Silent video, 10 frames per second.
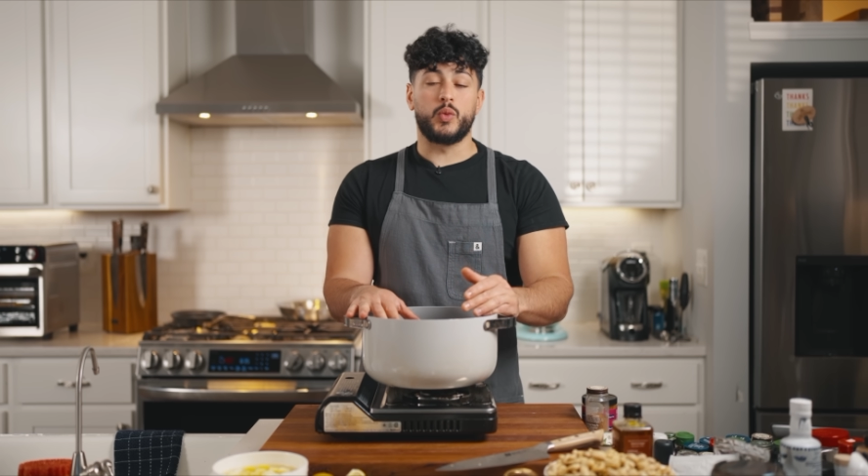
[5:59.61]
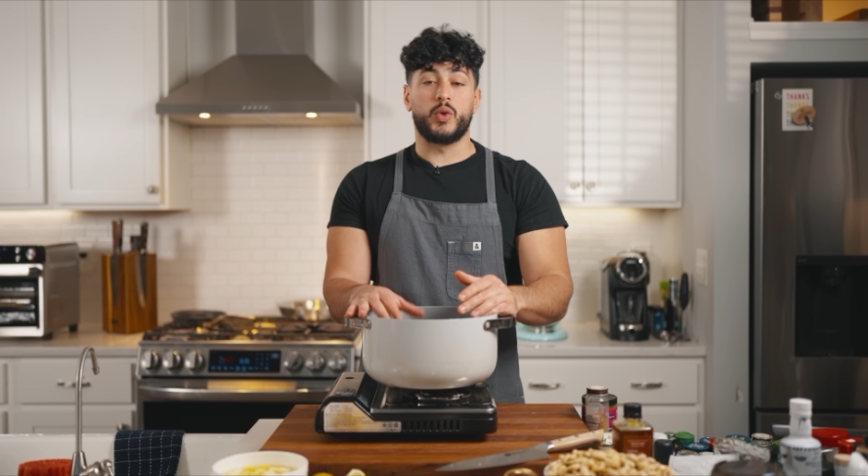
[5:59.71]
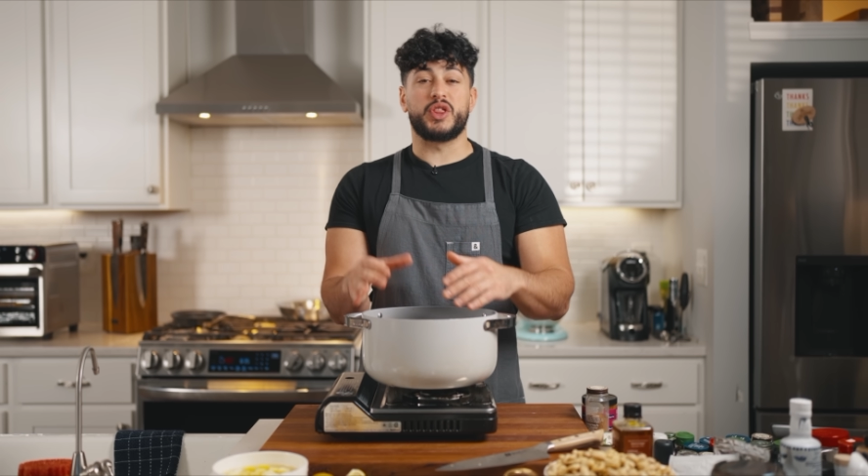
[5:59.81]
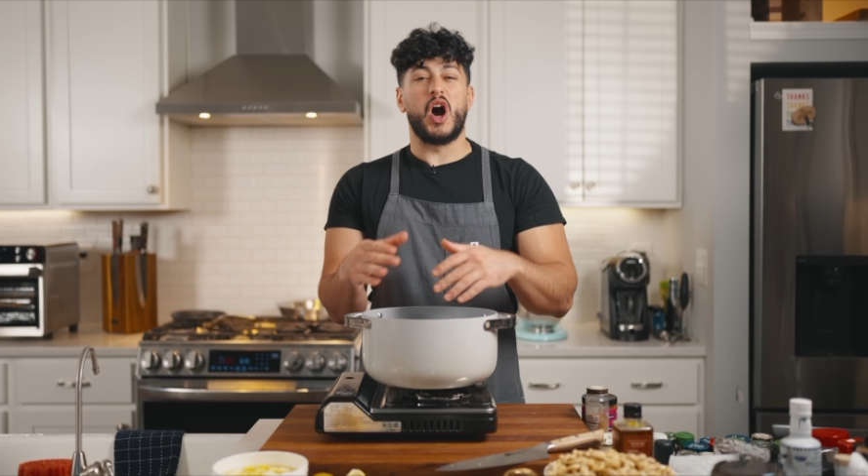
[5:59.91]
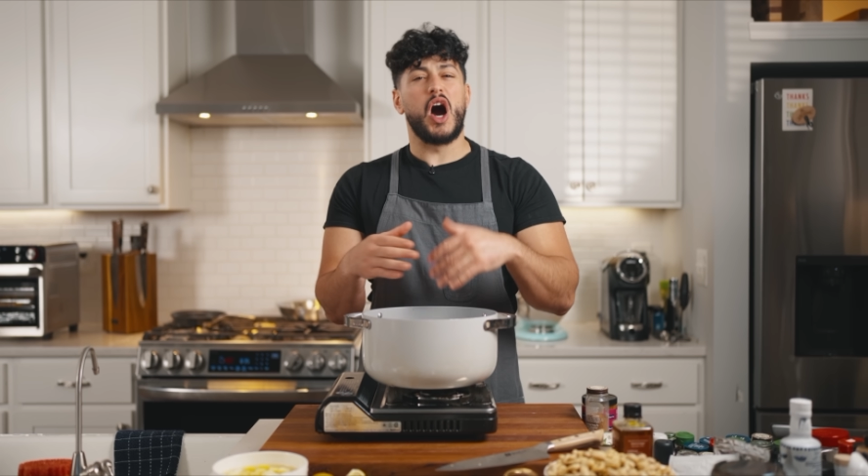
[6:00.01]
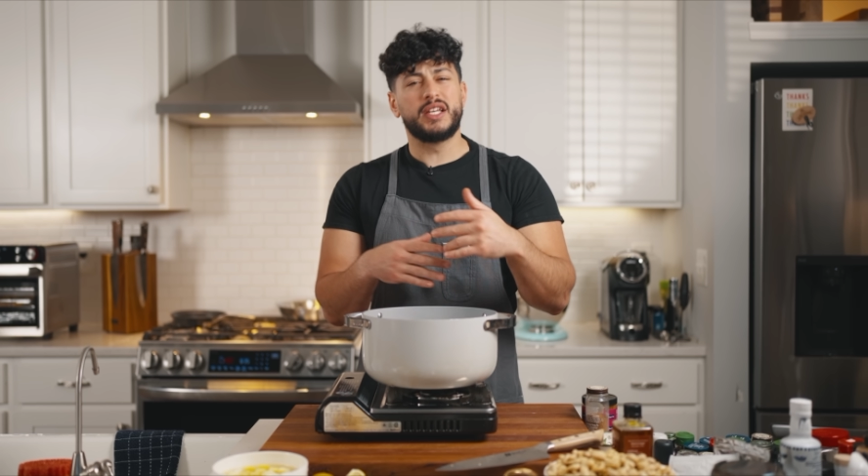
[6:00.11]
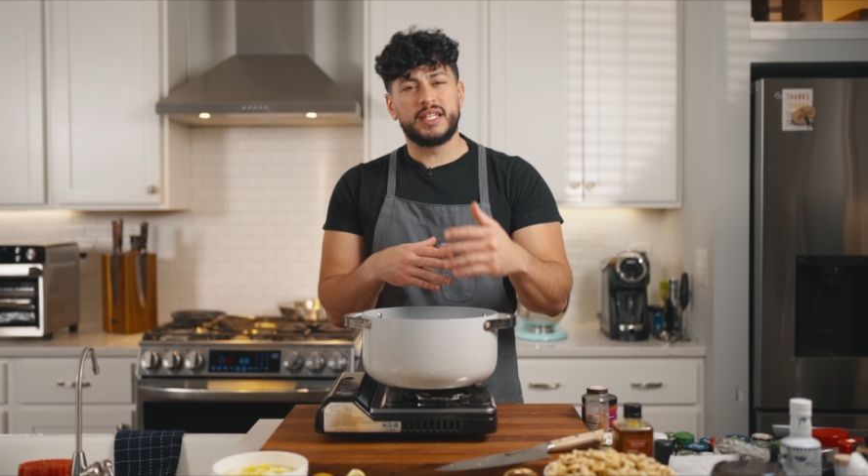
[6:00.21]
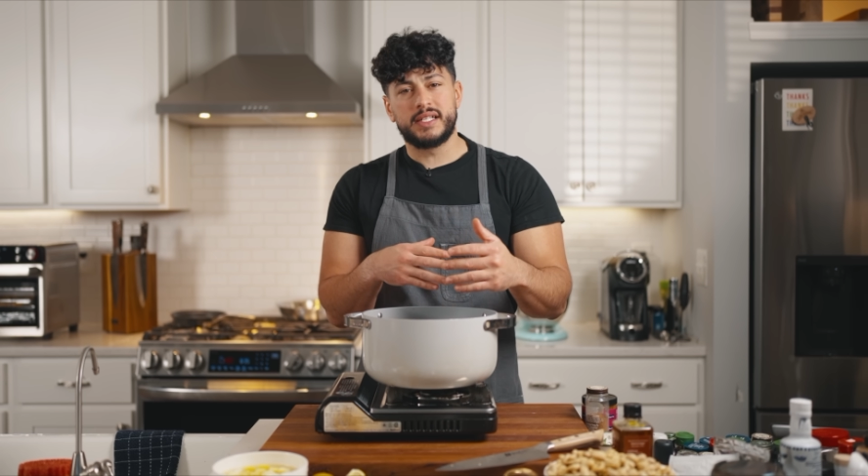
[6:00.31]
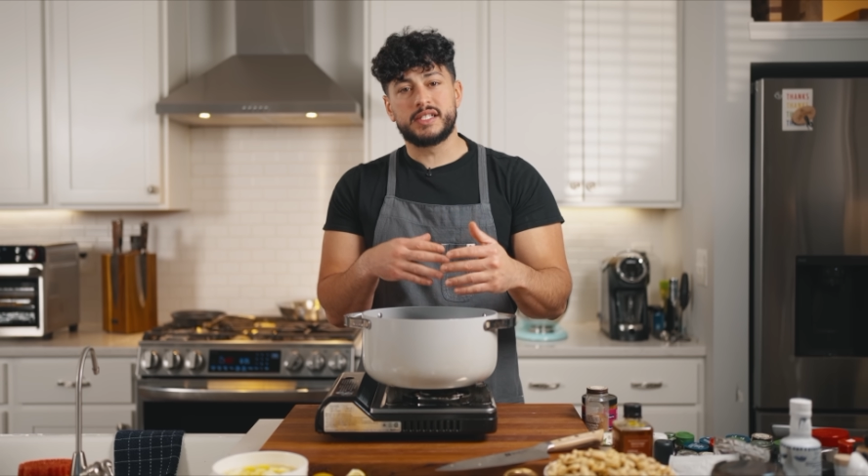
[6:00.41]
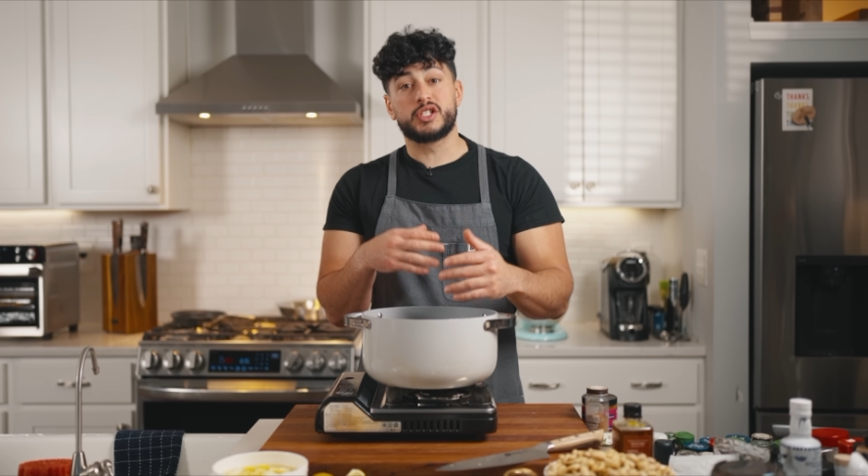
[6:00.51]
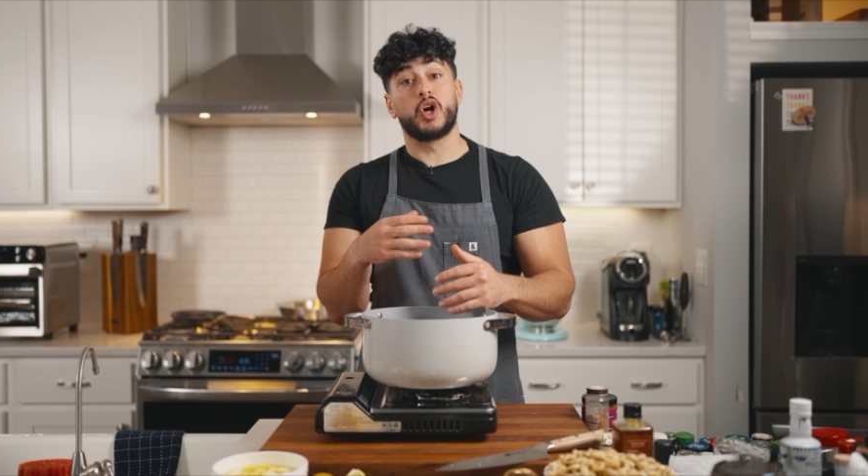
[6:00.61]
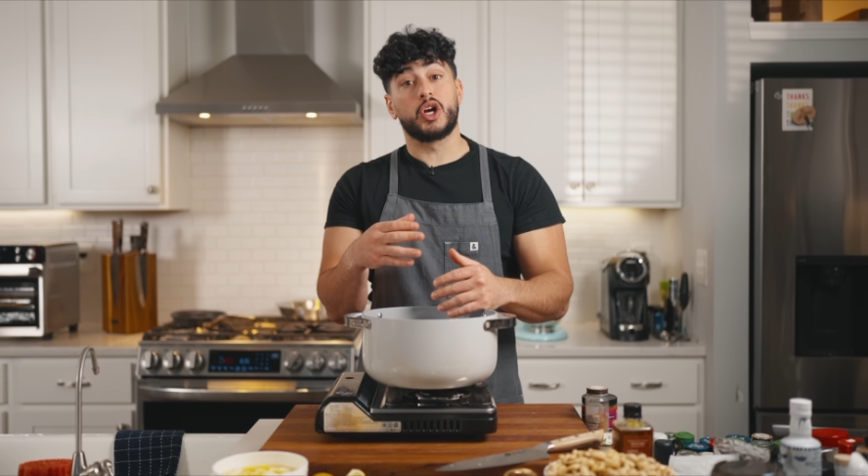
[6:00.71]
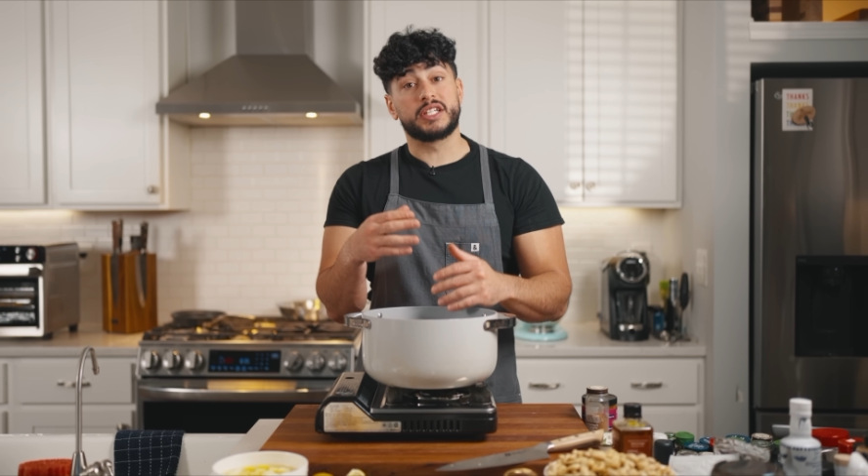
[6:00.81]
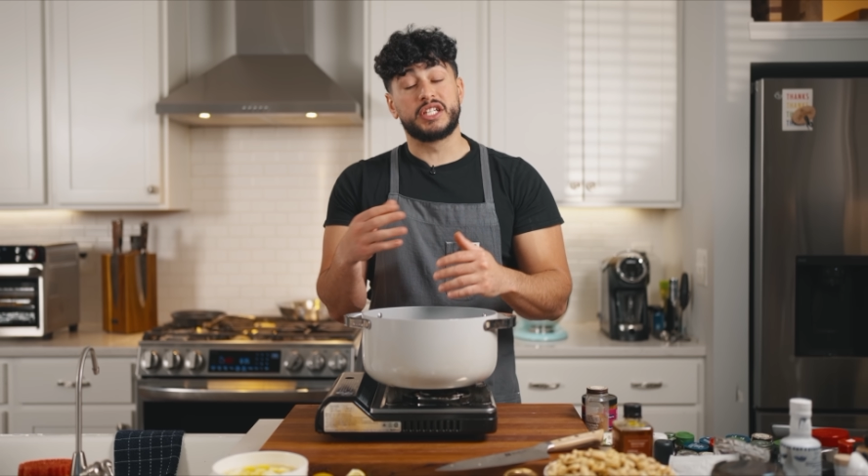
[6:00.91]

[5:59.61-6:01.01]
with onions, garlic,